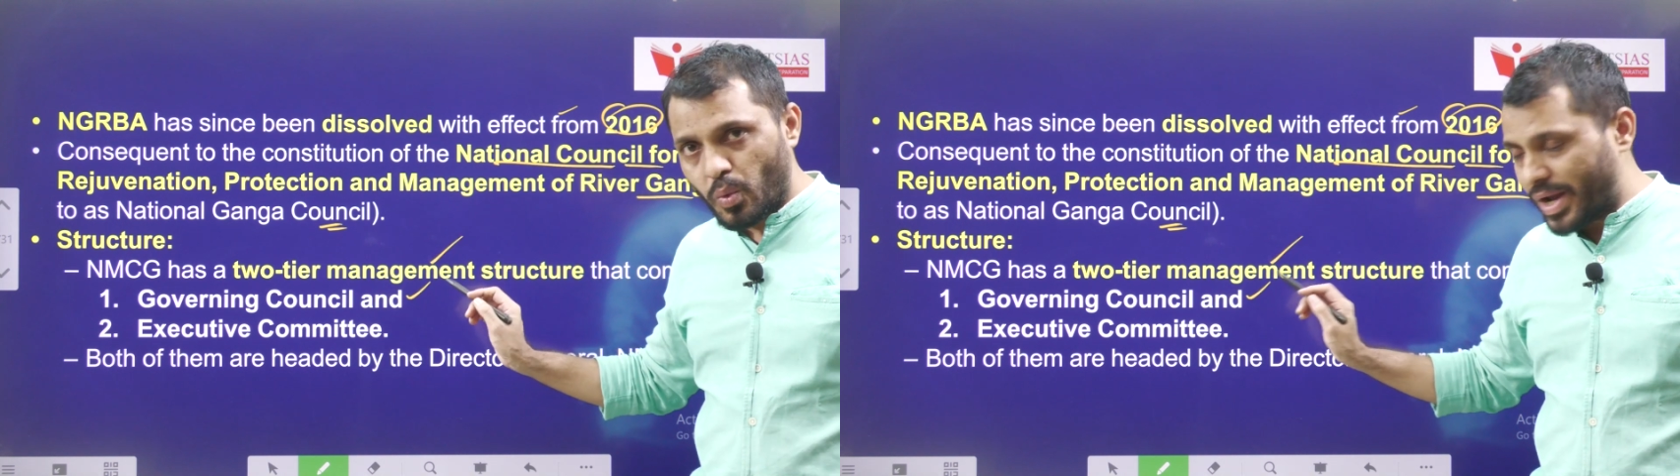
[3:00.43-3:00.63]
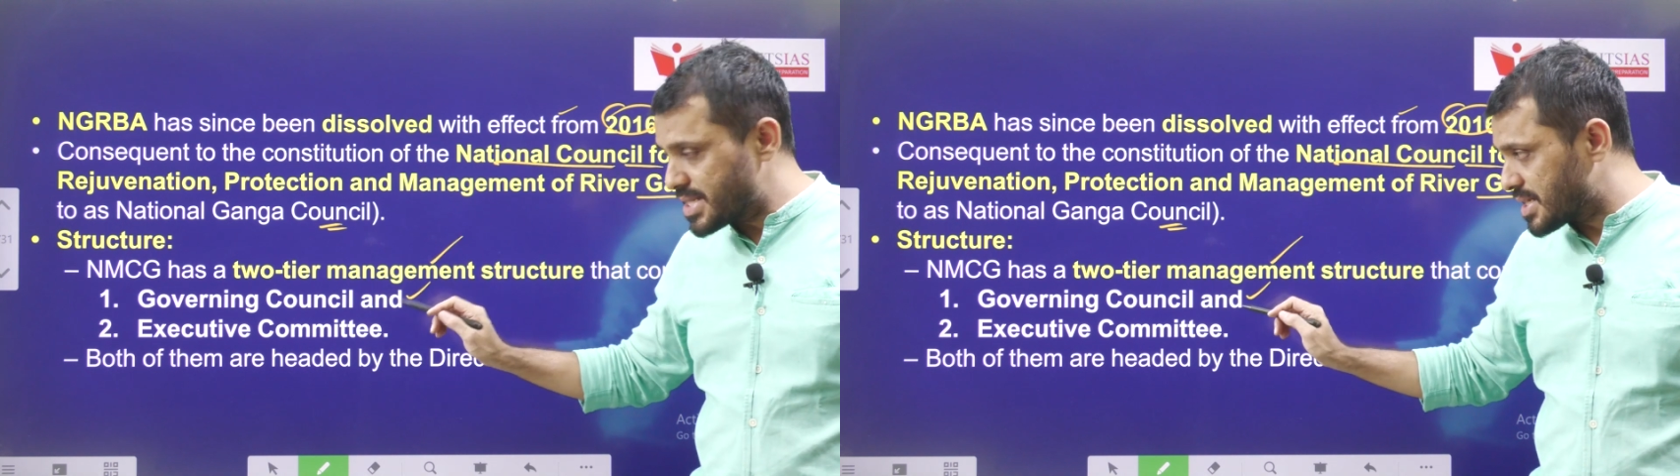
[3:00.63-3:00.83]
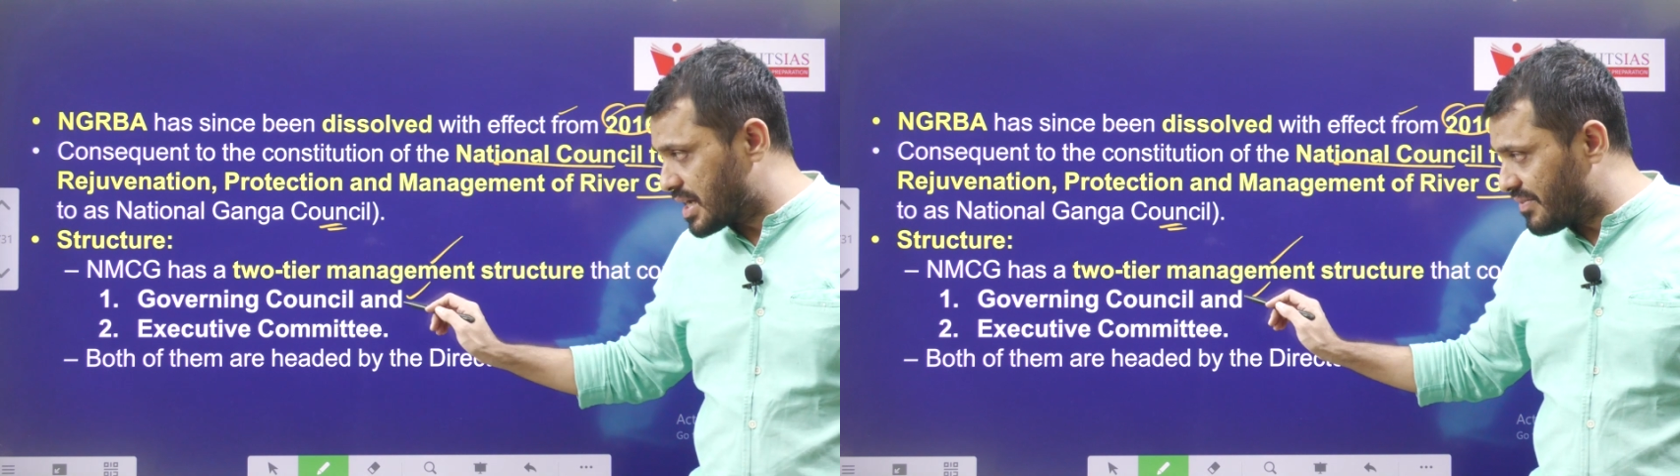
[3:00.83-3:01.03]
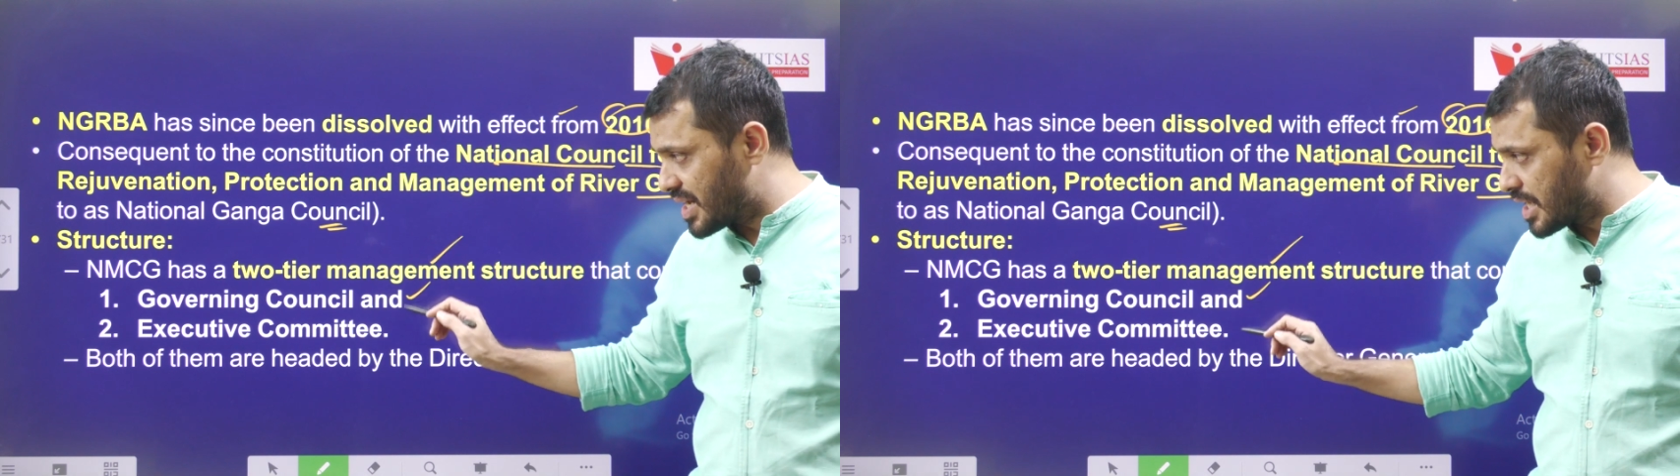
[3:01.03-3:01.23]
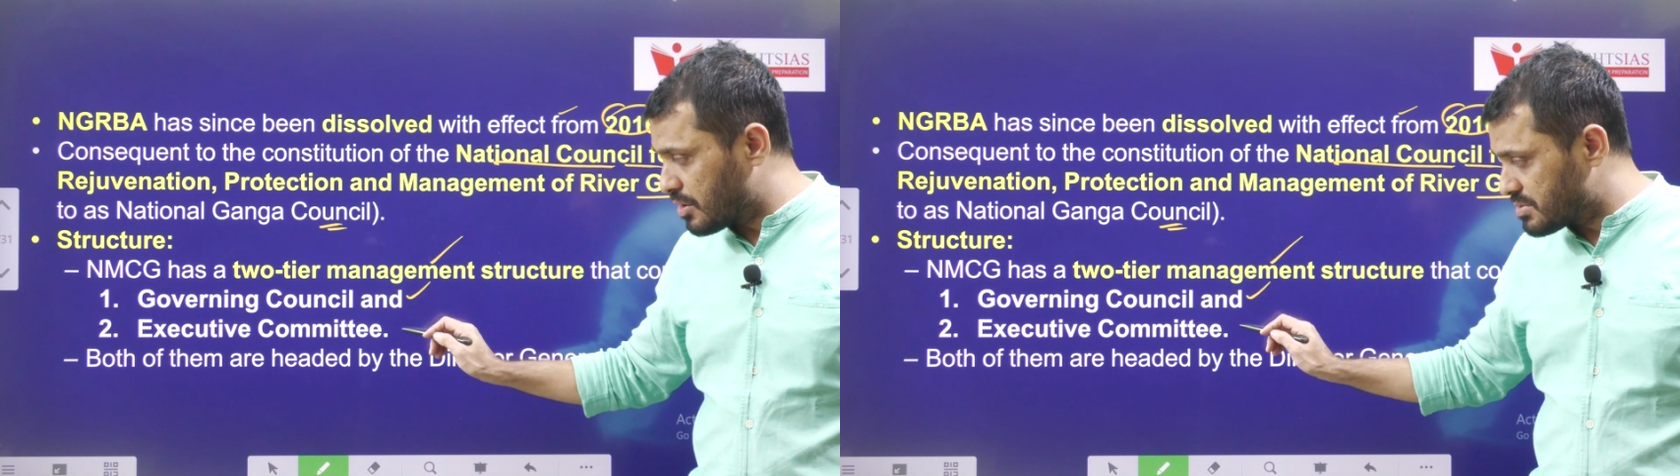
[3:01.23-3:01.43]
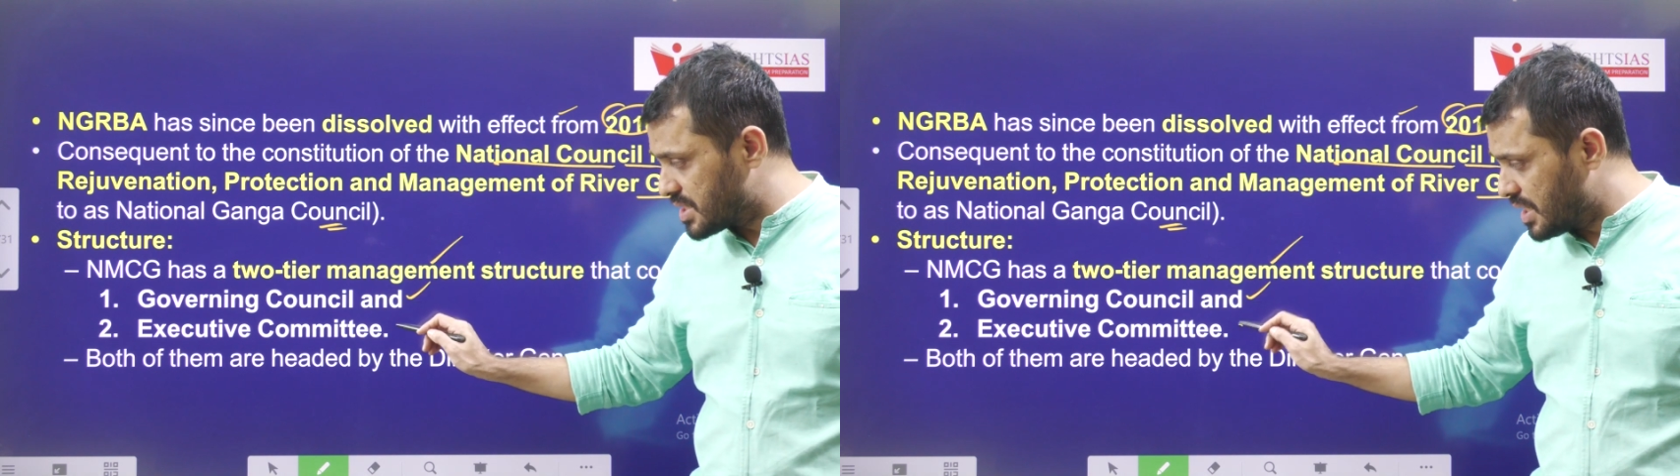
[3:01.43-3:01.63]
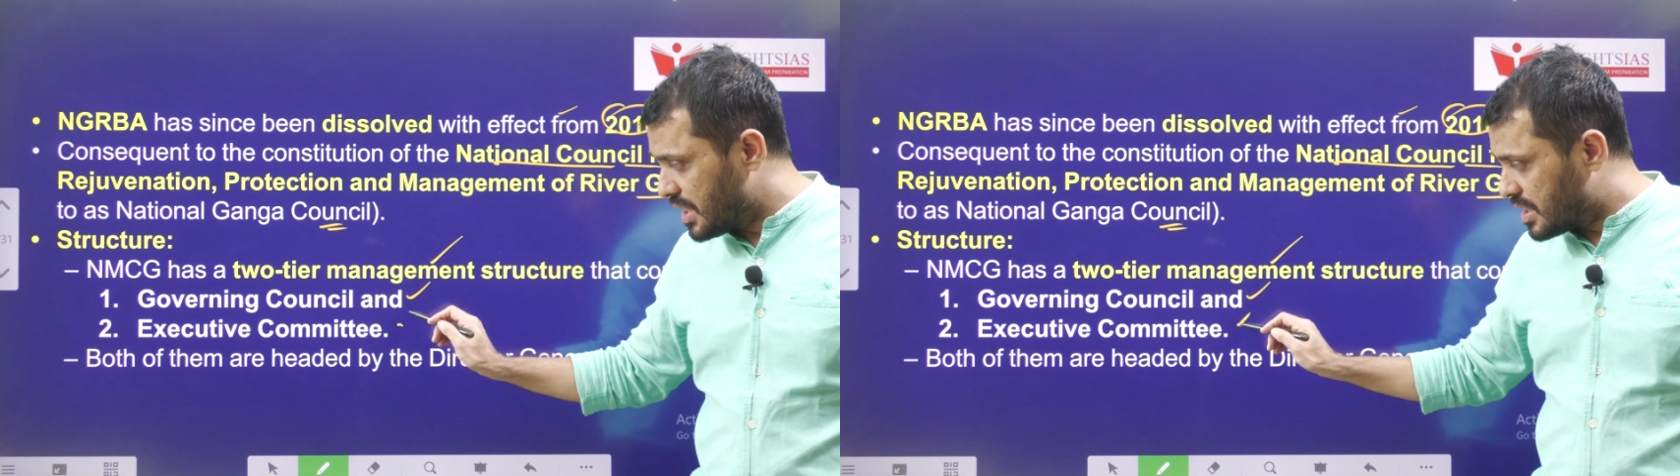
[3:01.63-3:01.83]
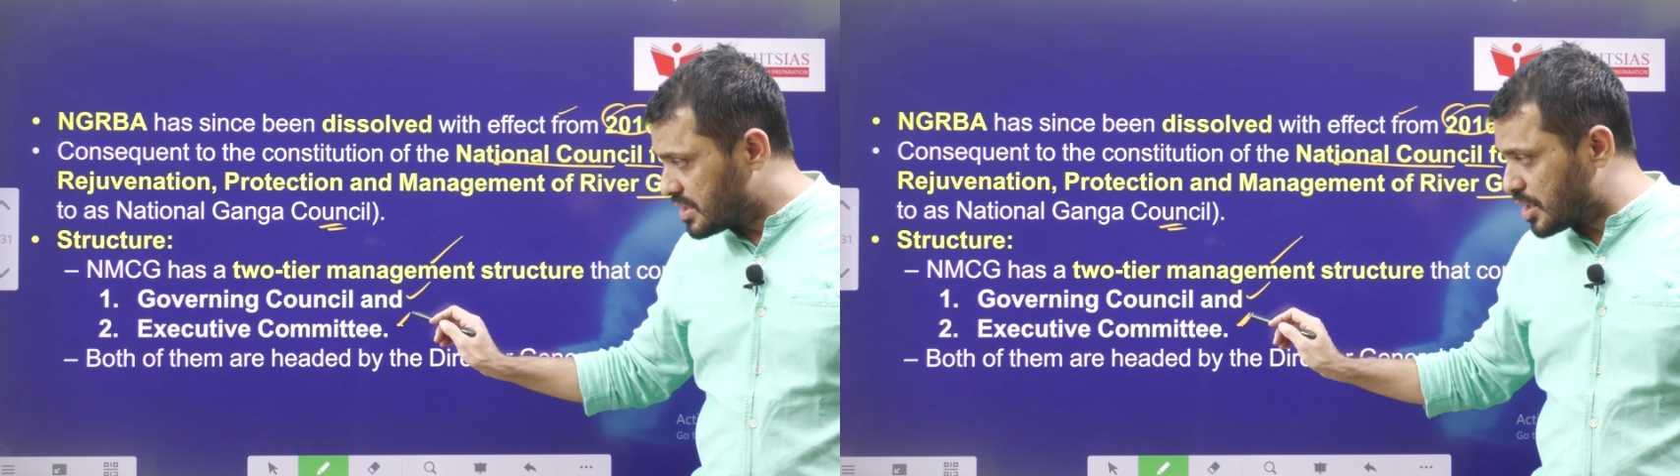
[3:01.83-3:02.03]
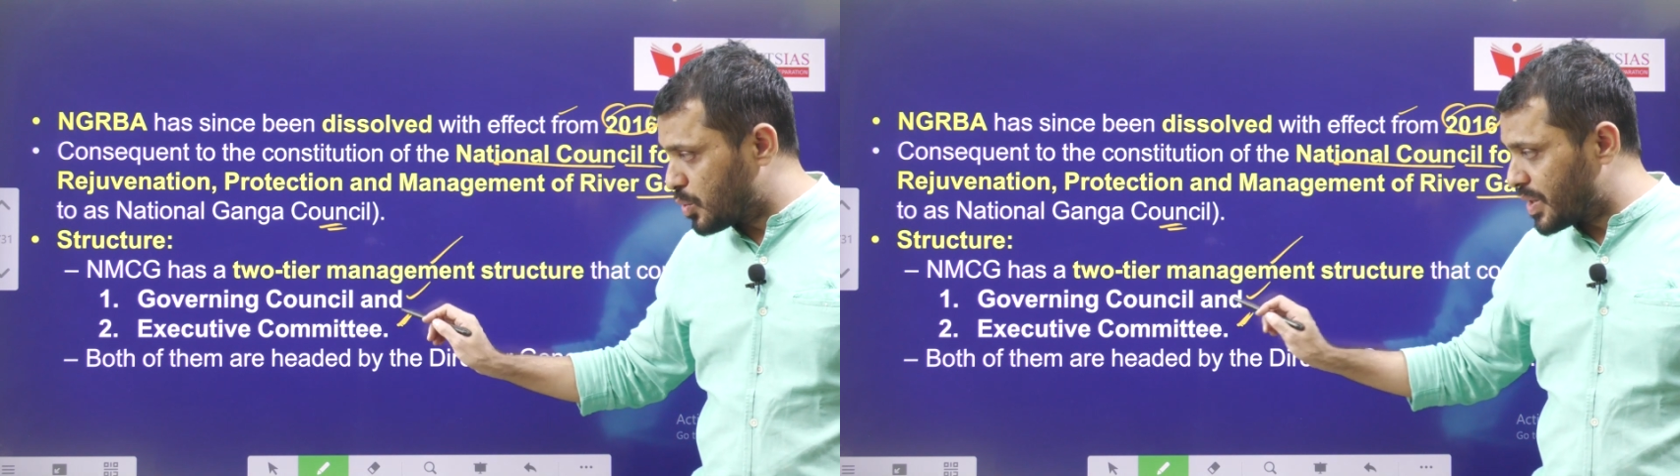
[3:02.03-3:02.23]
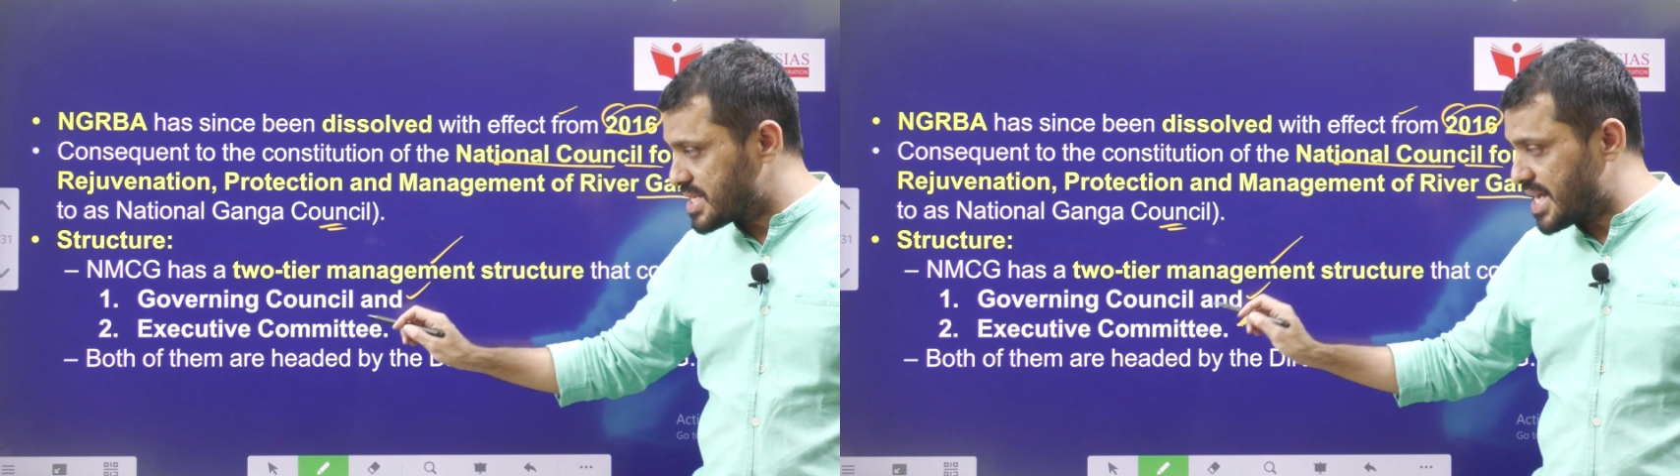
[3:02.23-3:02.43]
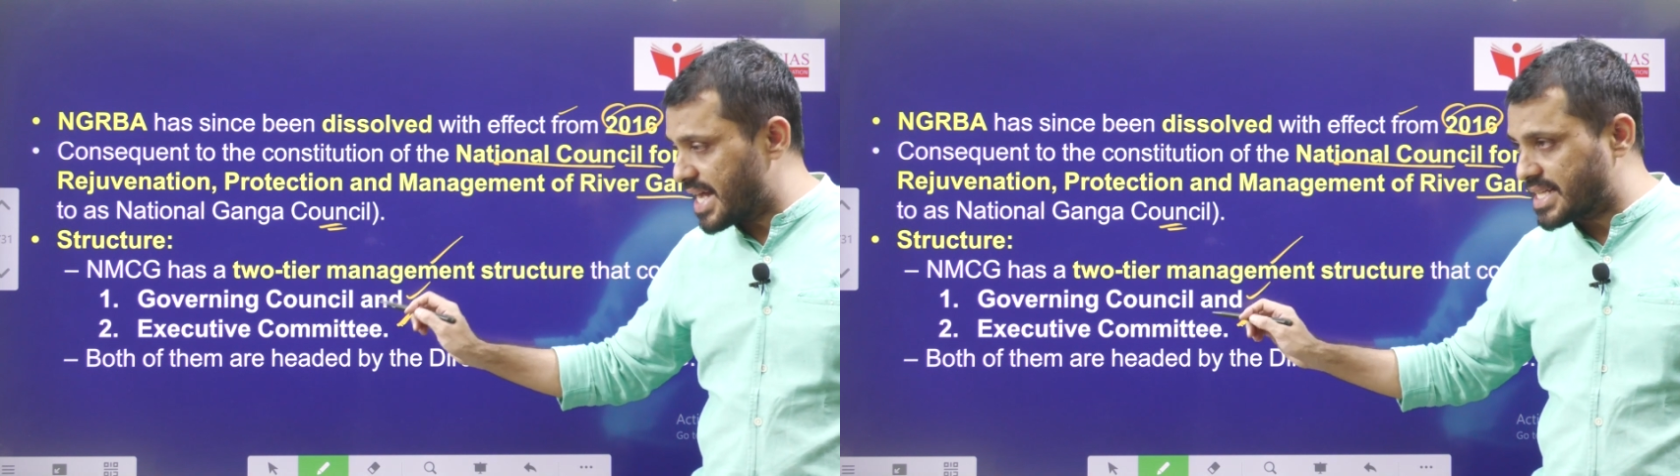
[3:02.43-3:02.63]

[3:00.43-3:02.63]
one is the governing council the other one is the